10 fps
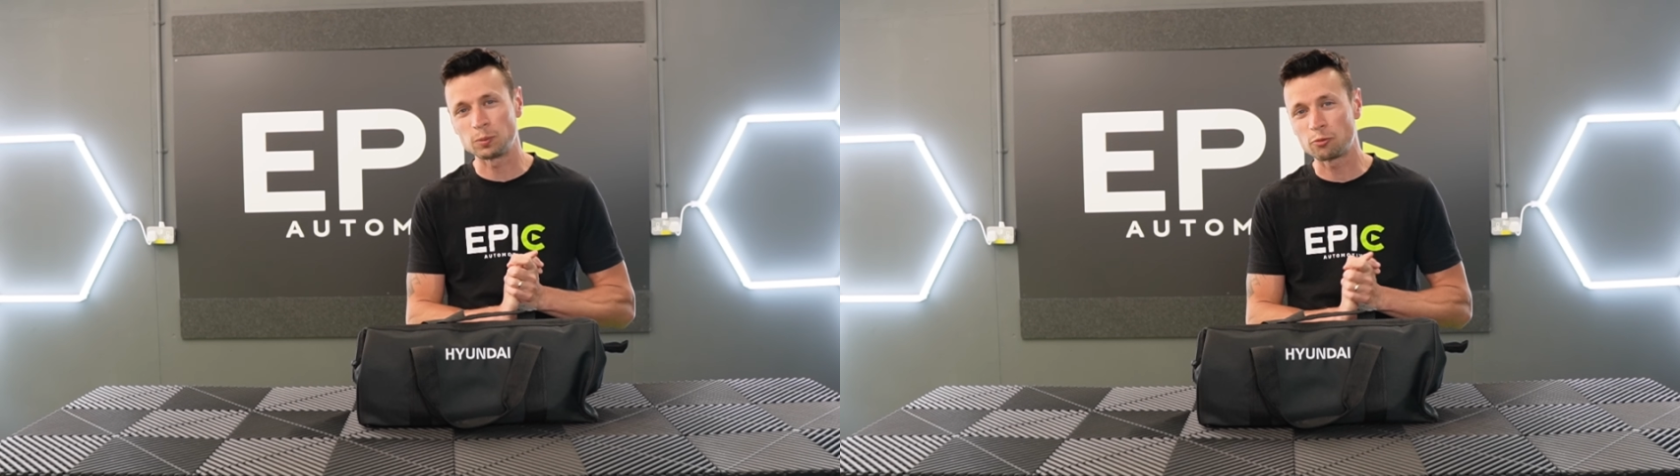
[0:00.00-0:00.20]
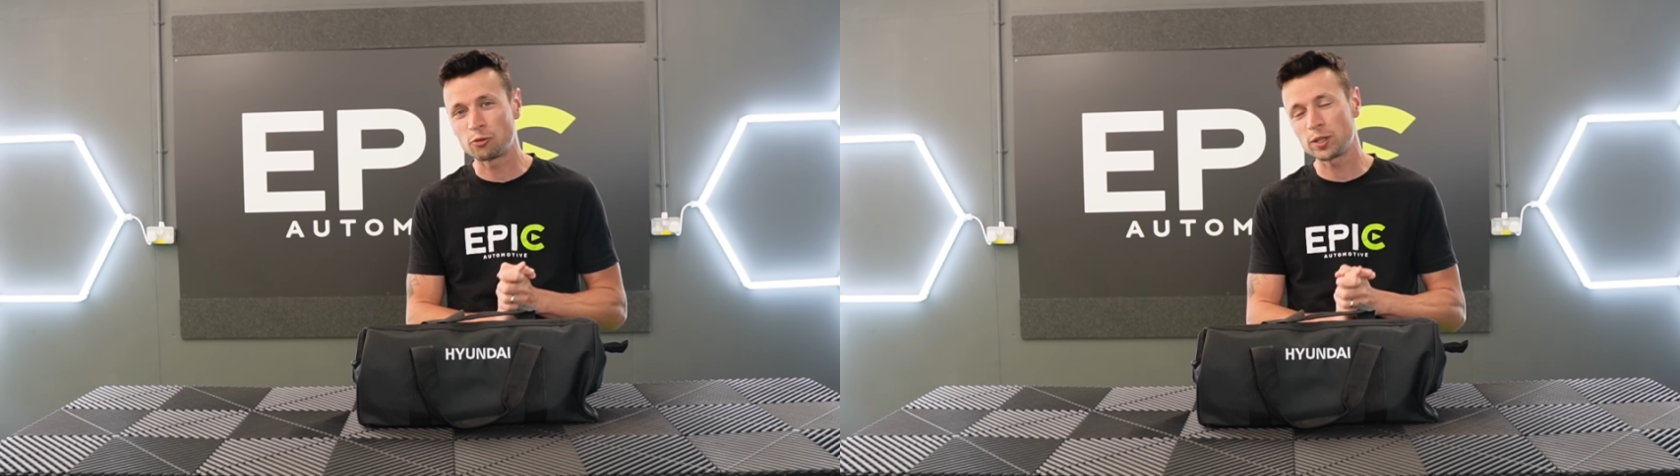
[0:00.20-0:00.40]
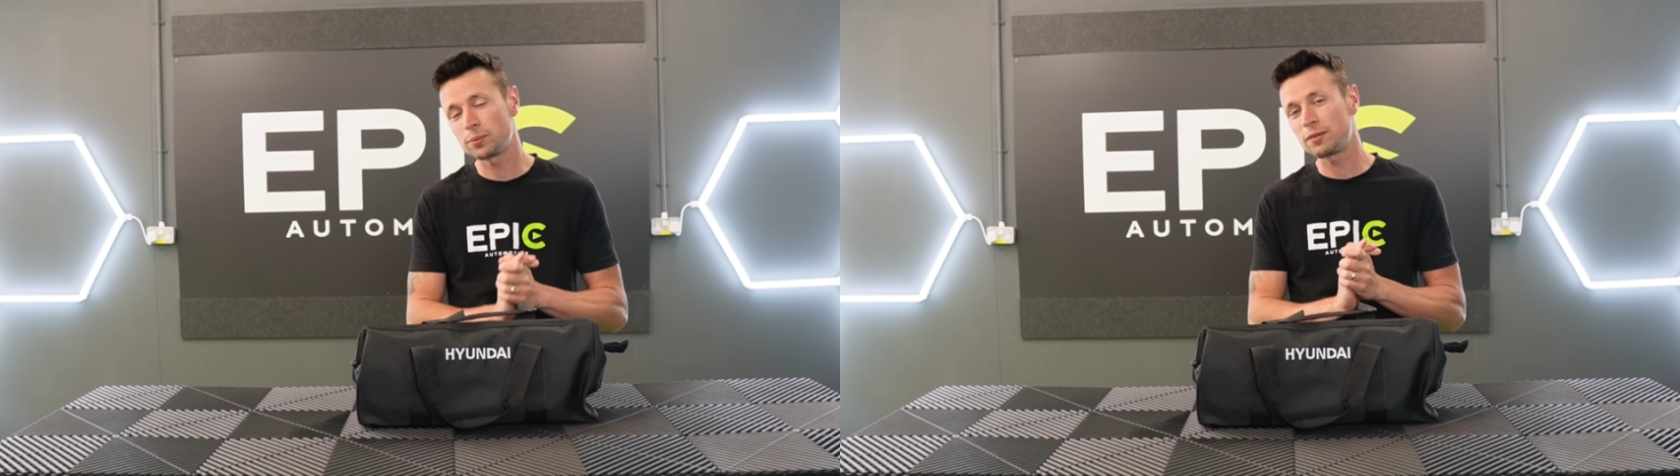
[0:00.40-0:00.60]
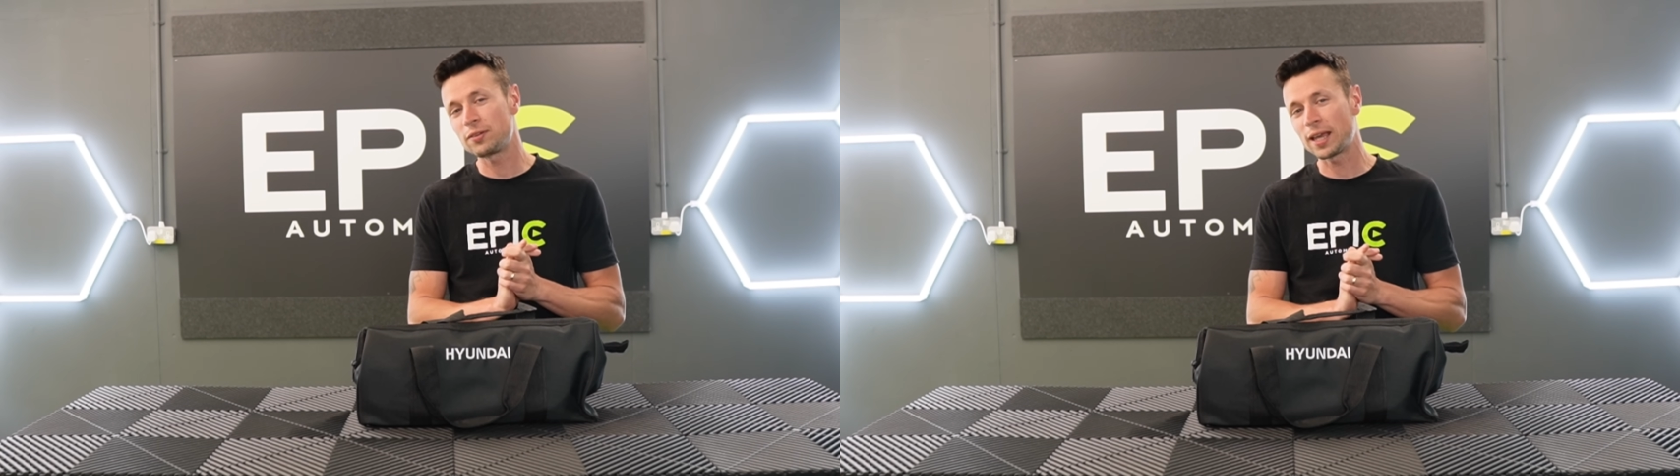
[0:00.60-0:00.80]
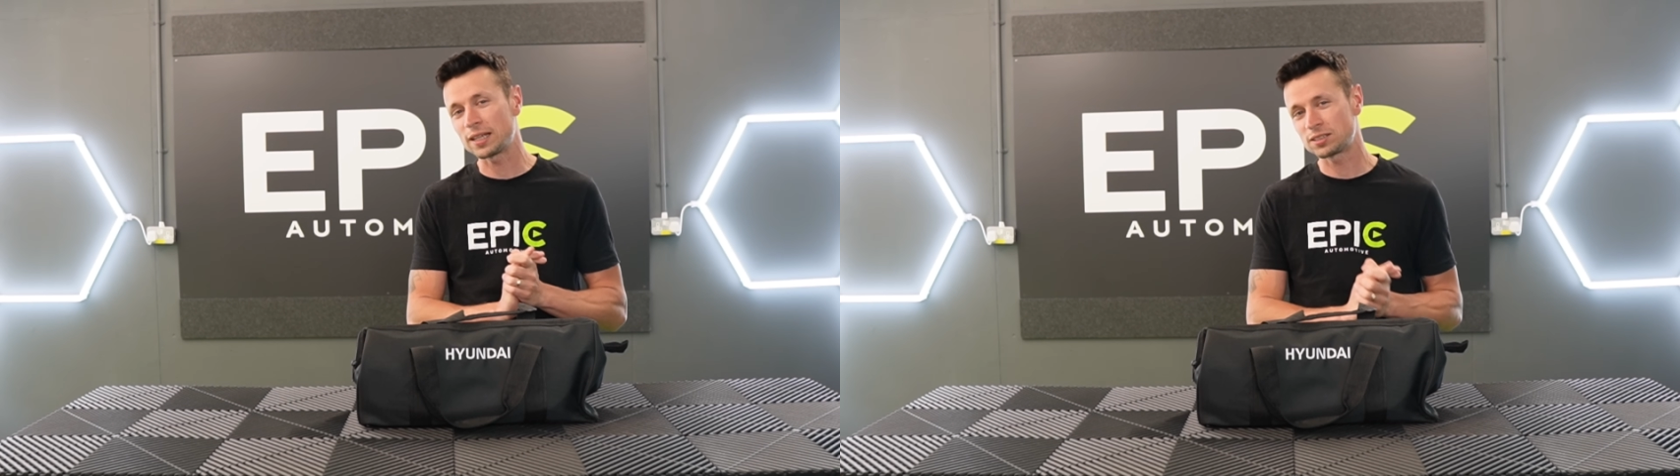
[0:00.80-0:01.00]
before you
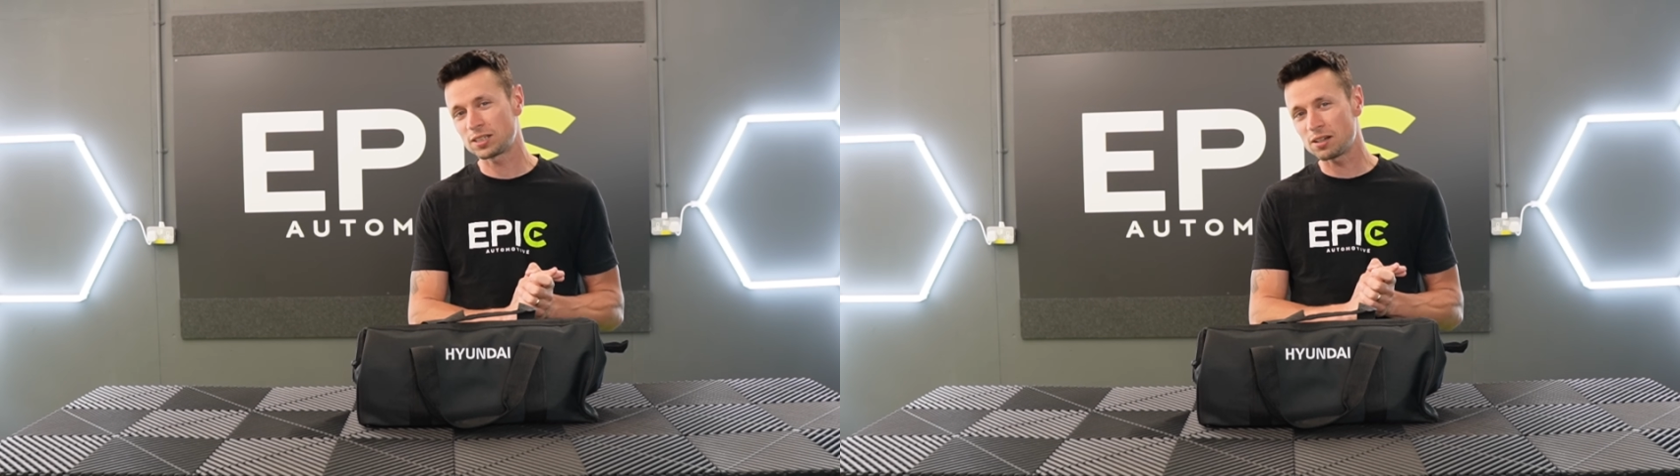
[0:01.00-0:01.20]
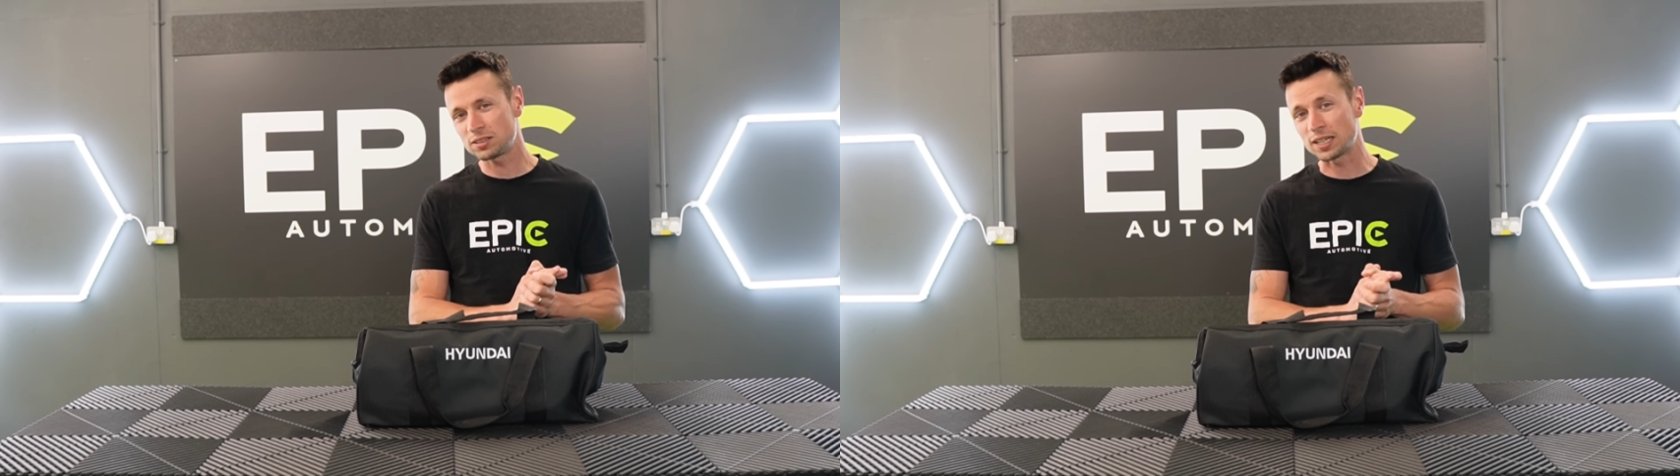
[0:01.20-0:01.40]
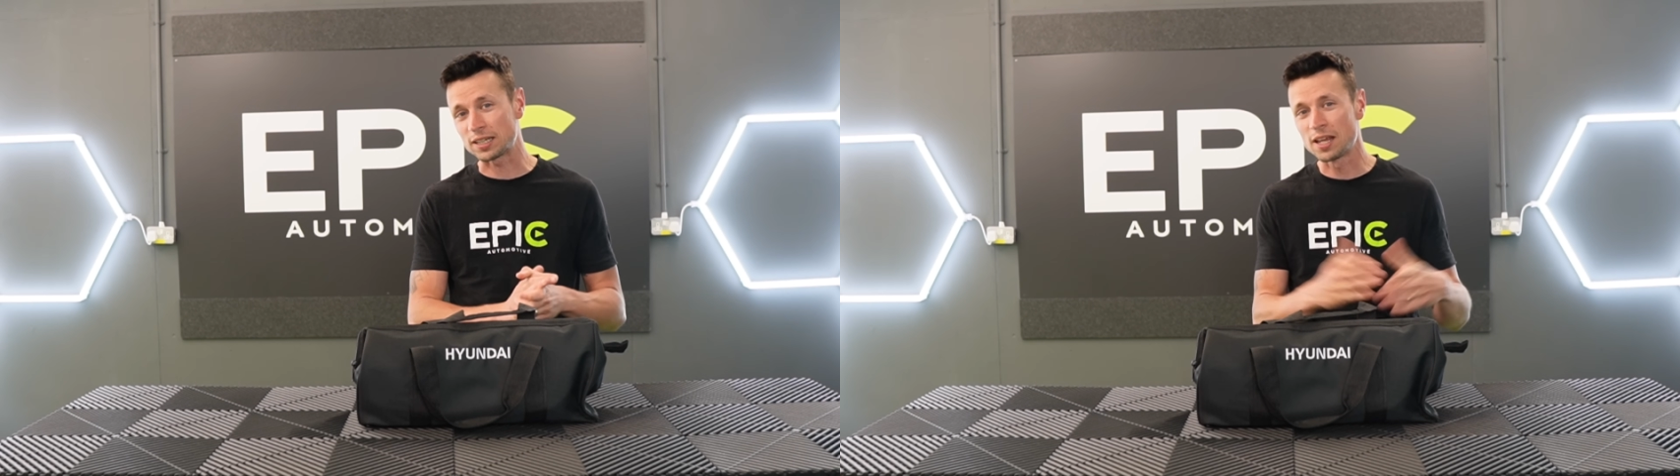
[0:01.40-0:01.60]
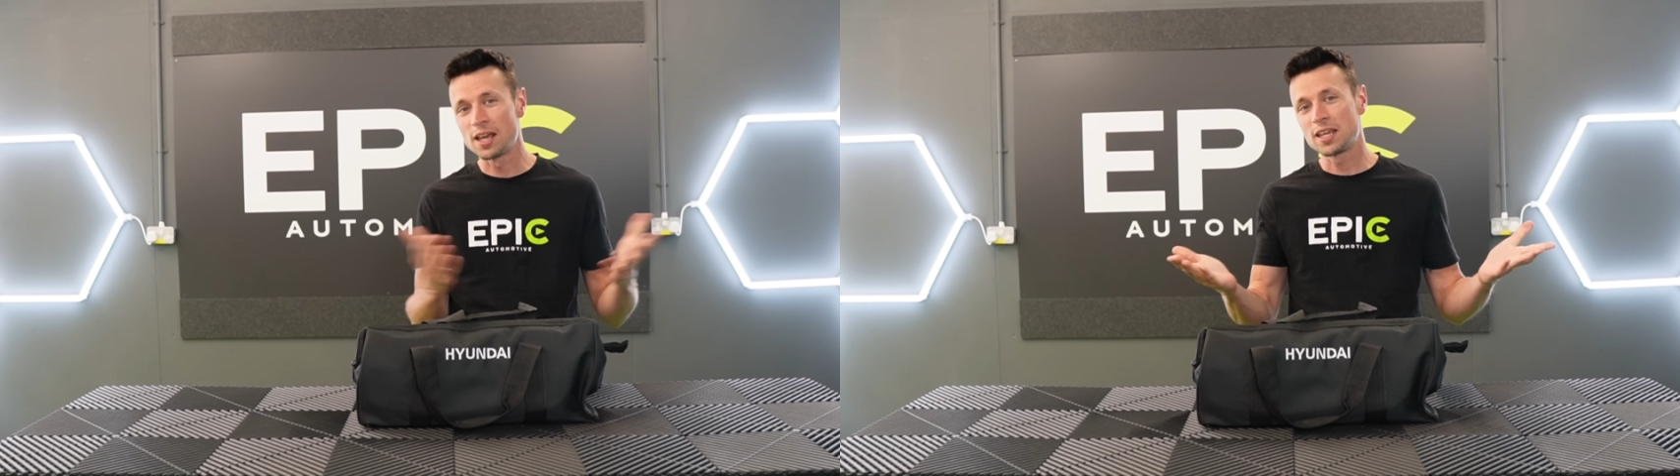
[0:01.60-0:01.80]
even get started.